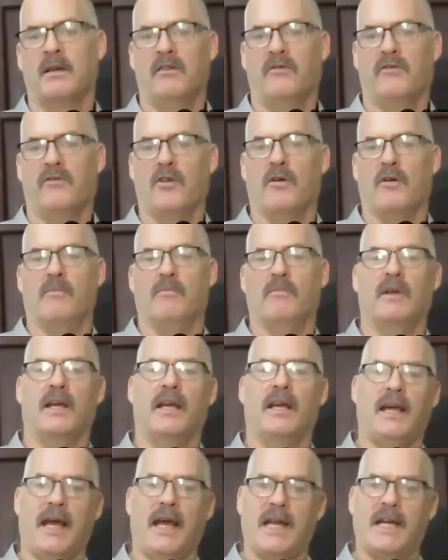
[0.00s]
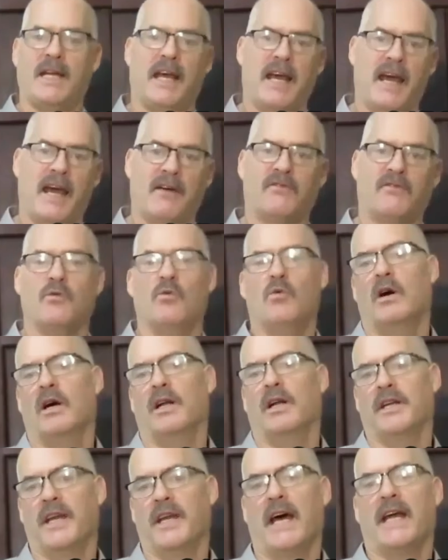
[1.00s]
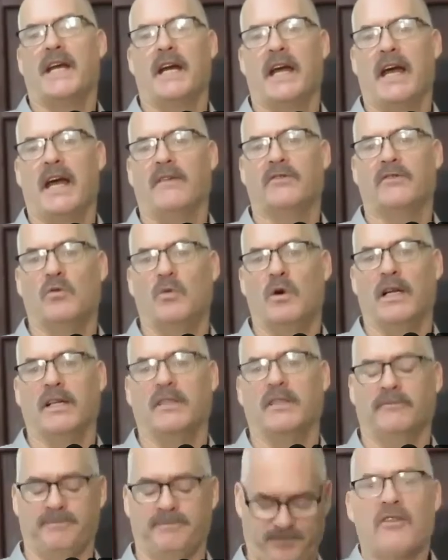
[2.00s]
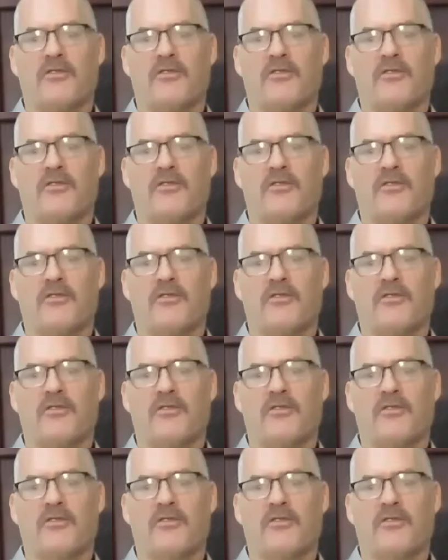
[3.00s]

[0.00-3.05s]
from 8.5 to 1 to 9.5 to 1.